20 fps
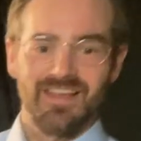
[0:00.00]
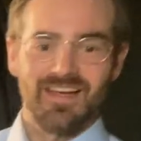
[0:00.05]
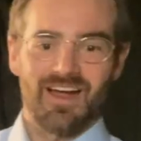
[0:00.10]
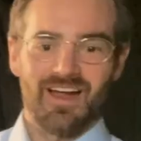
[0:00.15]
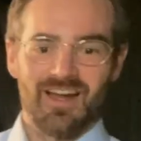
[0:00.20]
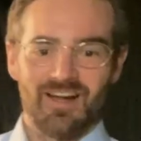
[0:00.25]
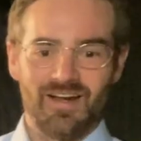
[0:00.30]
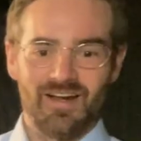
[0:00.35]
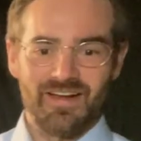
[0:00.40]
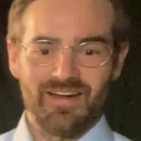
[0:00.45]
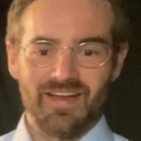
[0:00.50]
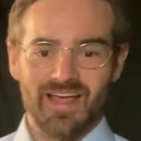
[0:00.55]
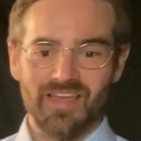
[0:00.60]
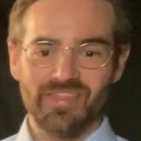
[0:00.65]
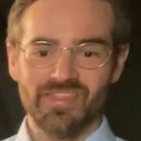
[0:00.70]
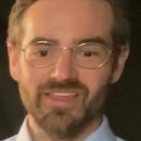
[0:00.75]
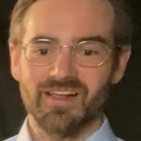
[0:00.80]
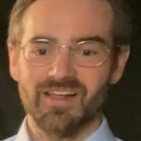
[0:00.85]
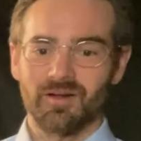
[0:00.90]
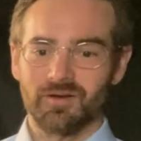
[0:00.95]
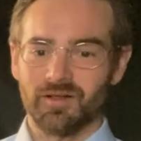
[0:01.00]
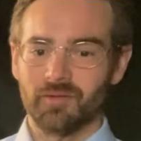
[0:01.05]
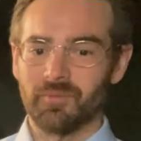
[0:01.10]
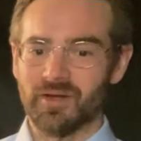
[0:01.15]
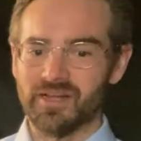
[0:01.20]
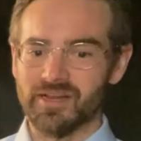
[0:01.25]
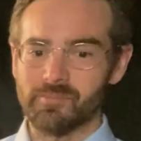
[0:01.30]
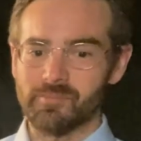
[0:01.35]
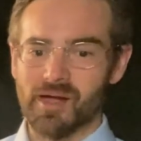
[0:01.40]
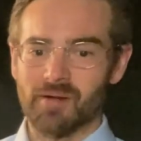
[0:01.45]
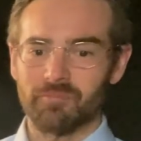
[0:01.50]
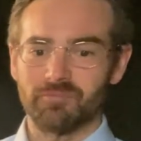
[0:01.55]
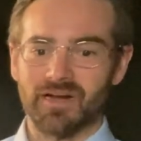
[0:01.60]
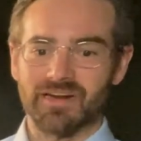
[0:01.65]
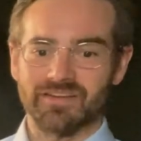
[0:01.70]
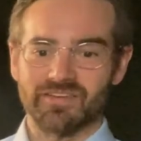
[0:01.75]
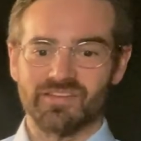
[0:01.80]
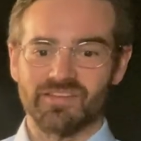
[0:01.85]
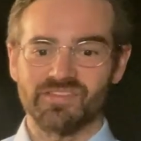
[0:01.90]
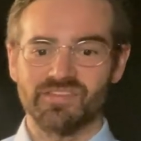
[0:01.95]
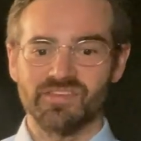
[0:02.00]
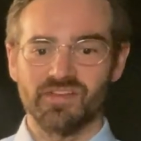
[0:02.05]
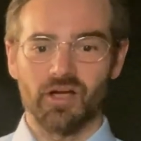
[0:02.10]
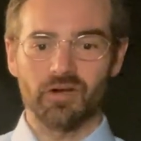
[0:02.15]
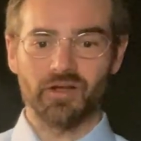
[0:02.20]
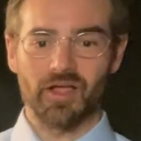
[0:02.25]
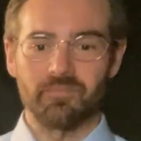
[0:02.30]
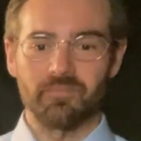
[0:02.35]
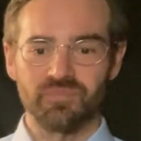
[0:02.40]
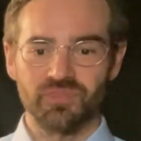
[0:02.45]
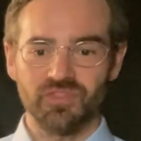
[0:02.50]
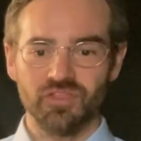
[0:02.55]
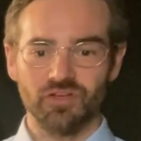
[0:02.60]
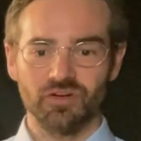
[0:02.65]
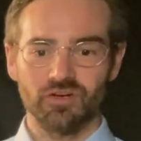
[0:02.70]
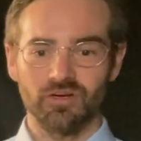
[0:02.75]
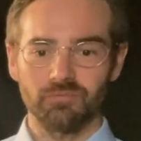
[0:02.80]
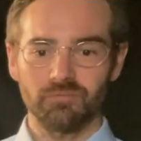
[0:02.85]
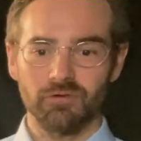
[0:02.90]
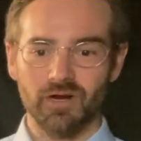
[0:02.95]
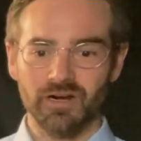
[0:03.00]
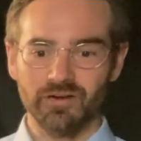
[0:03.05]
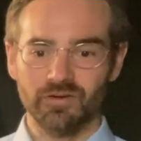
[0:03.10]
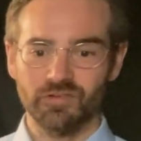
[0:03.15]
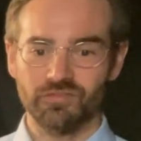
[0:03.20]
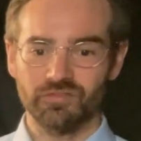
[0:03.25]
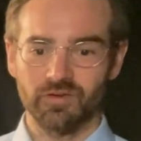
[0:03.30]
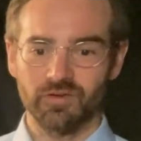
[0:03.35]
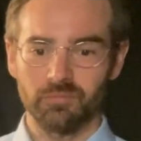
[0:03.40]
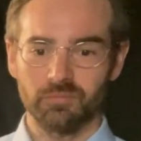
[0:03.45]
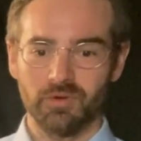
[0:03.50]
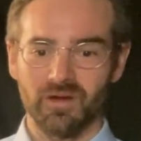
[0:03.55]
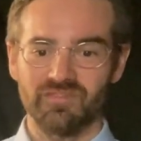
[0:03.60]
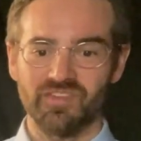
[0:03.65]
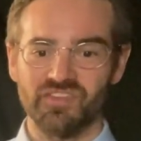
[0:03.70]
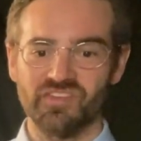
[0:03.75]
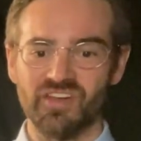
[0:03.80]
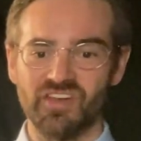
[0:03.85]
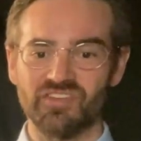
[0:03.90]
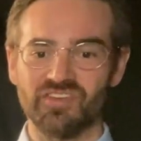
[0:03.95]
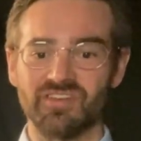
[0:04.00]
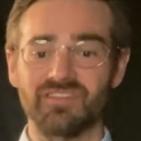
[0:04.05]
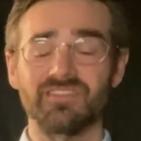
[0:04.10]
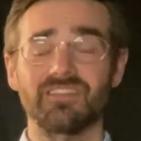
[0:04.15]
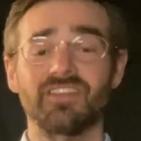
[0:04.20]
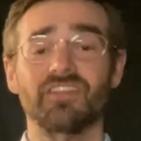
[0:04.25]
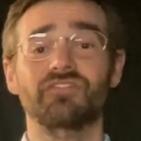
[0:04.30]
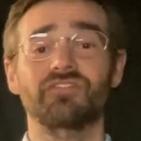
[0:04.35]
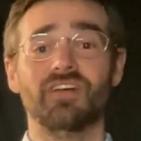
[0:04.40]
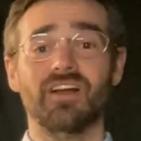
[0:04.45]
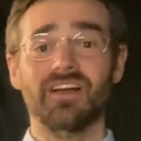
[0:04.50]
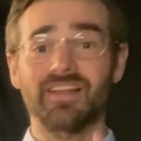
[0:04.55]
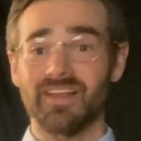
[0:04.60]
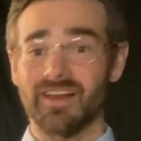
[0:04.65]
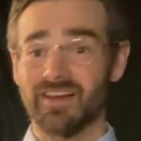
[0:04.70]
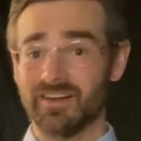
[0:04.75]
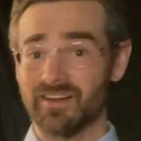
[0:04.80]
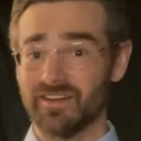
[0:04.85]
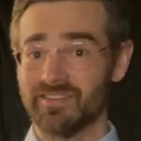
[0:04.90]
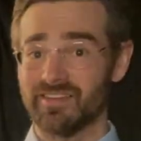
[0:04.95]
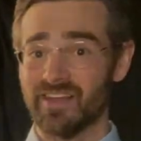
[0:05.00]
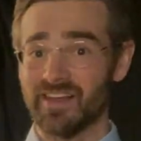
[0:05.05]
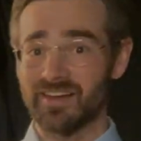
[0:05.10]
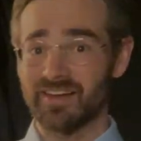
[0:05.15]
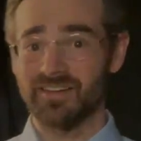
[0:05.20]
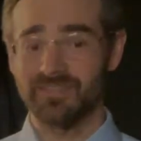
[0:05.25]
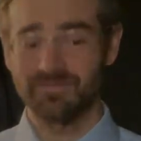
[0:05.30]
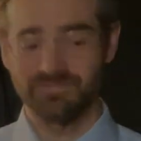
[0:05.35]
Alright, I think I'm committing malpractice. Okay, current progress for improvisation, let's try to get a good take.